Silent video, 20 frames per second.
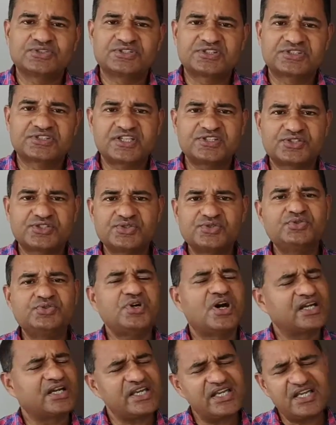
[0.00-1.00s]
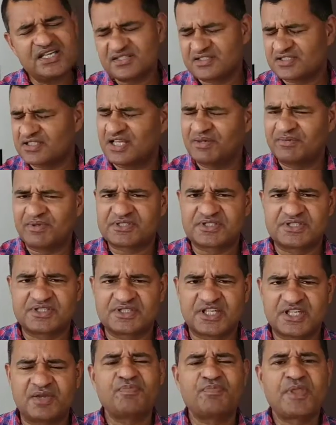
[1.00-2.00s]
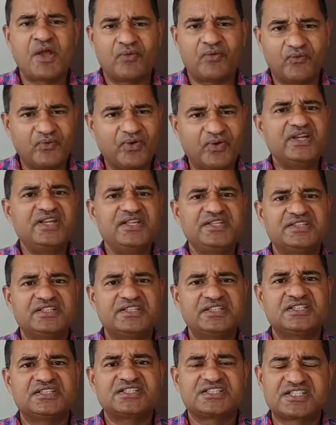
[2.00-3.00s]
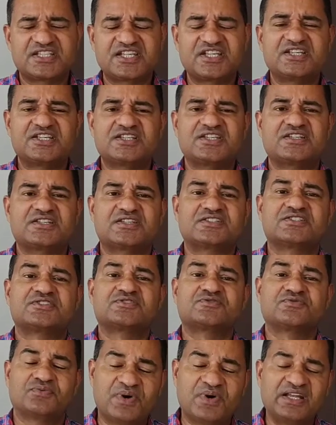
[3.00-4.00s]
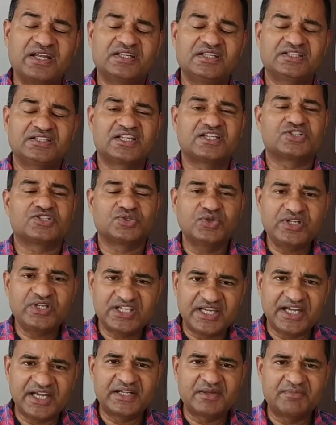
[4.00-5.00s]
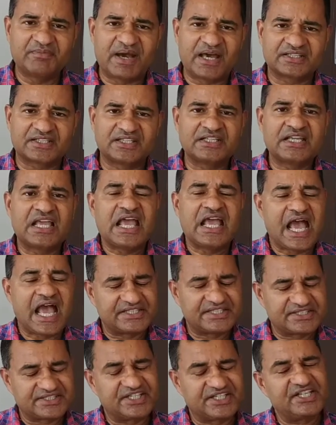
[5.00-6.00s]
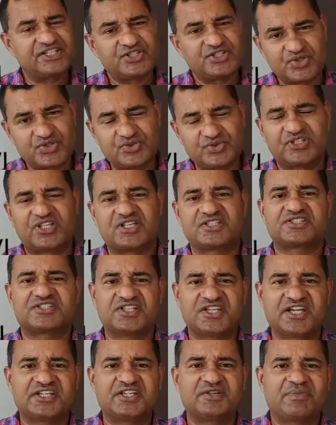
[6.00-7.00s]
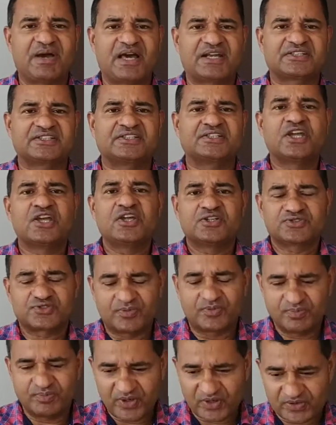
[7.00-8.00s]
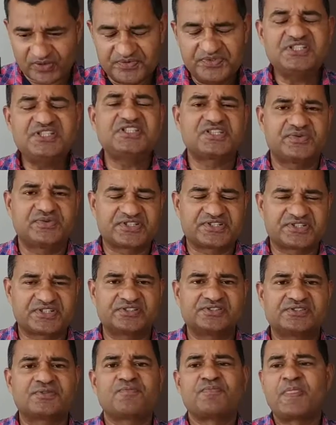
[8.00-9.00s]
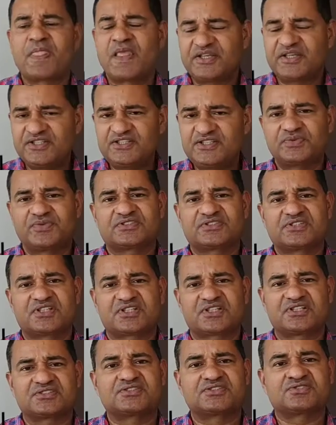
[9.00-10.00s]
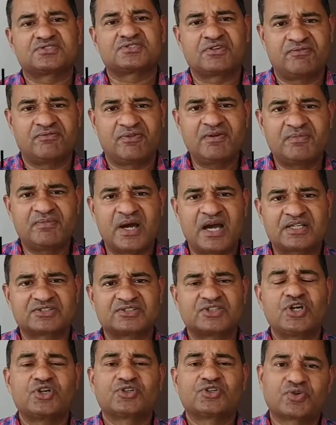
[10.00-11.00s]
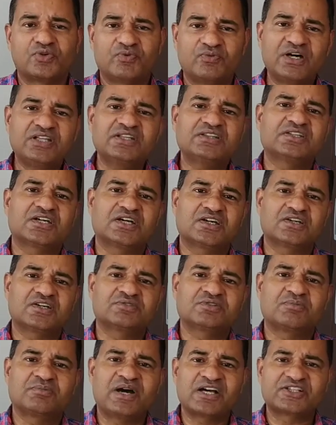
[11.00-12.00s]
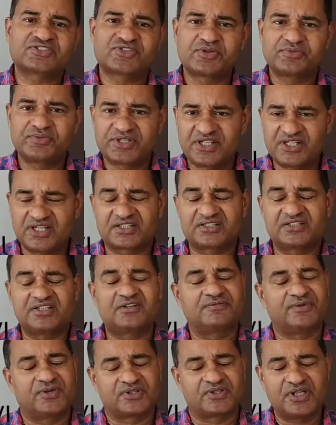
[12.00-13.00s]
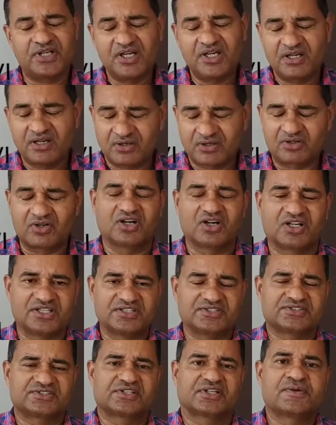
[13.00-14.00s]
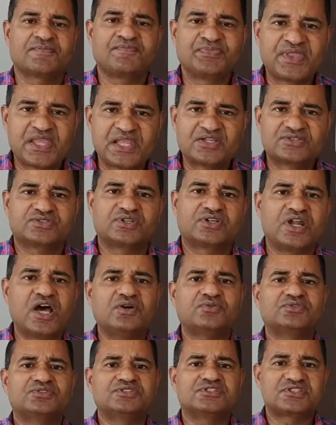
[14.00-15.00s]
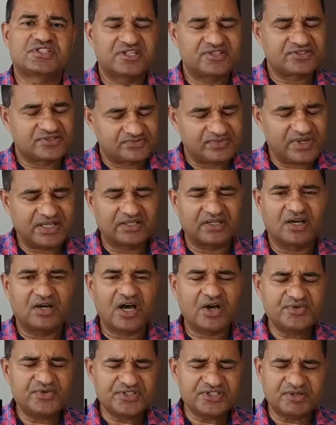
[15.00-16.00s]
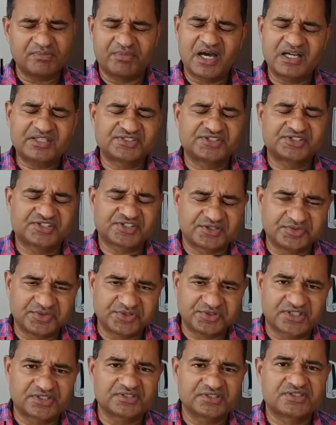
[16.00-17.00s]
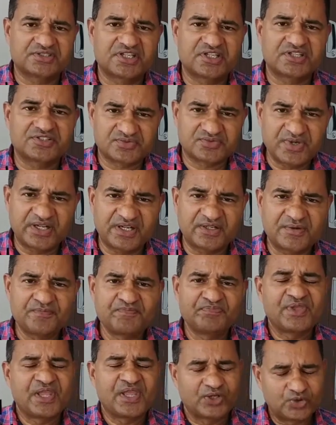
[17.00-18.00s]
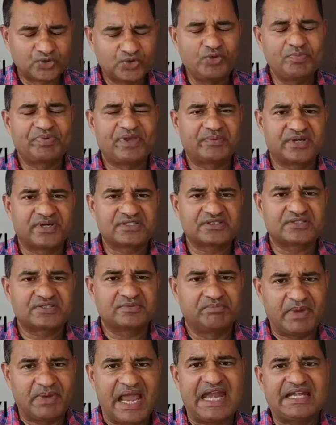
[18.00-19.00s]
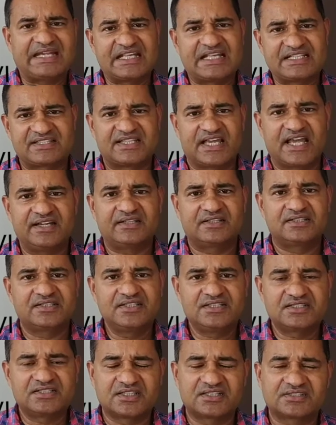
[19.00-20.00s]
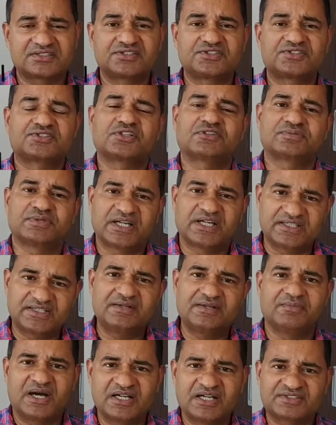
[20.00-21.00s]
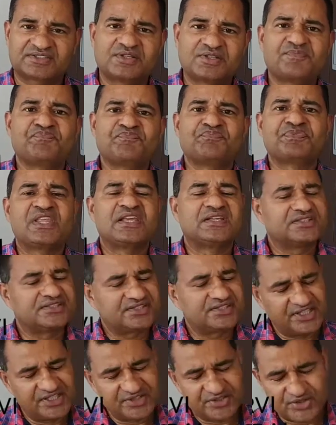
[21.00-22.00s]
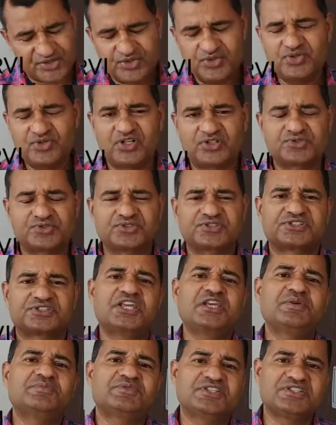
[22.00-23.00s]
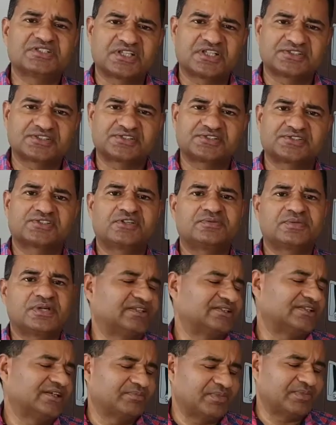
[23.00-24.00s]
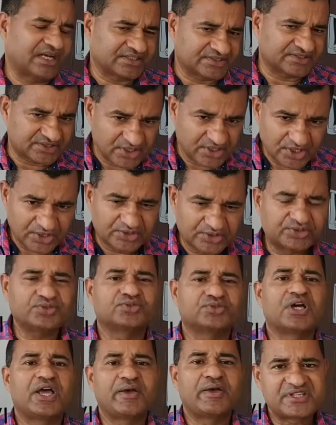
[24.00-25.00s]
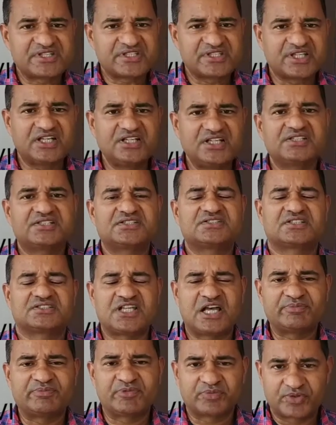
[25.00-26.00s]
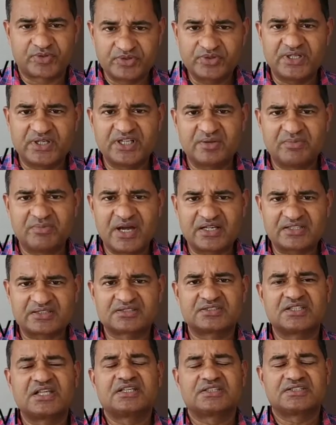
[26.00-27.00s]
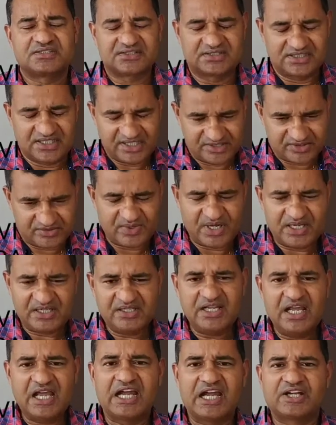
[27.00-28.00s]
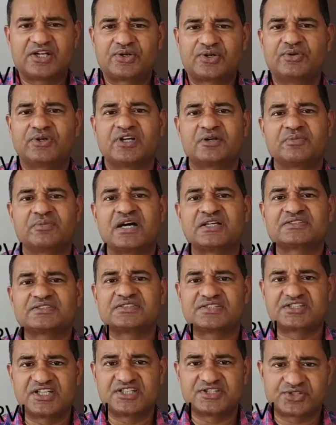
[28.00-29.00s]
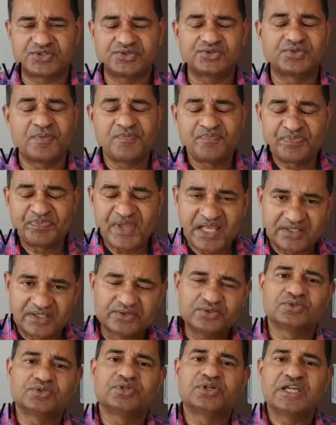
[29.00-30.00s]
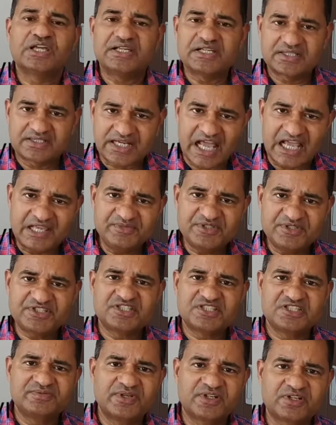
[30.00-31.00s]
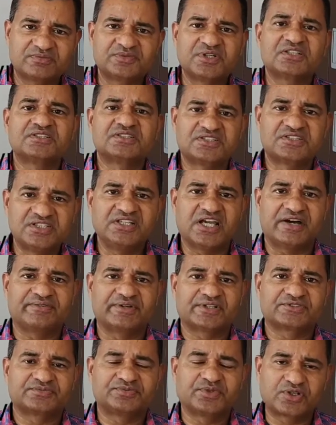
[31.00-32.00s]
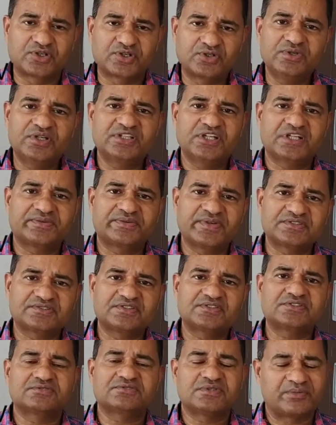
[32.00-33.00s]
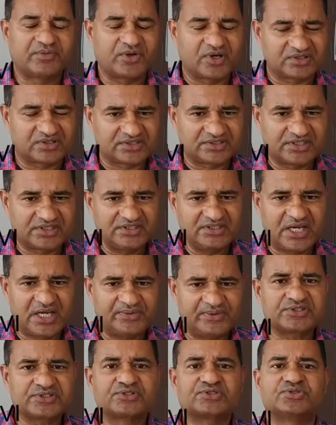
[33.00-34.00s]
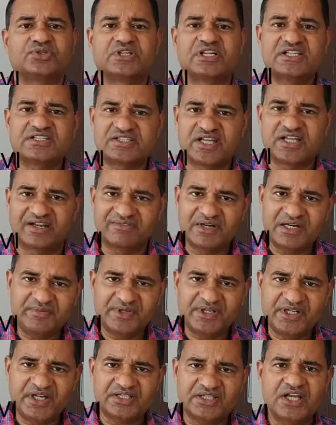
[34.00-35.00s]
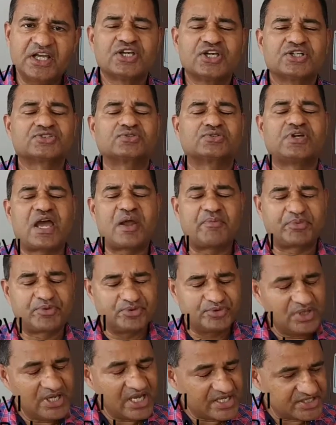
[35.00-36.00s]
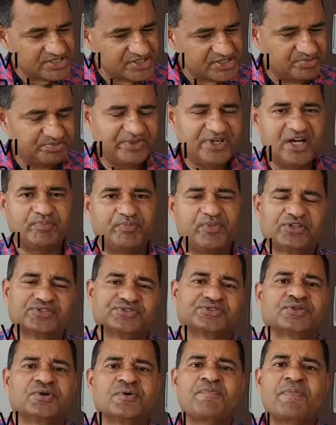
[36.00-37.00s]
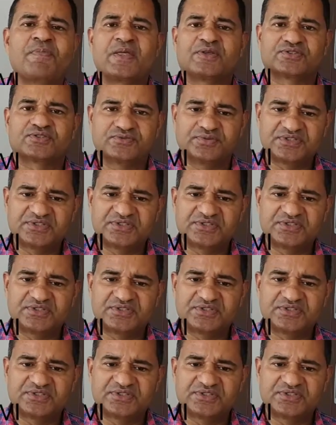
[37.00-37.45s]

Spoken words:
So stage 2, again syllabus is same. Only thing, stage 1 there is no negative marking, and stage 2 there is negative marking. So for each question consists of 1 marks. So 1/3 of the marks will be deducted for the wrong answer. So now stage 1, how is the marks distribution? Stage 1, two papers, MAT and SAT, each consists of 100 marks. Stage 2 also same, each consists of 100 marks. So basically it is exam of 200 marks stage 1 and 200 marks stage 2. So a time is given of the 3 hours. For 200 questions you have got the 3 hours, so less than 1 minute. So you have to speed up also.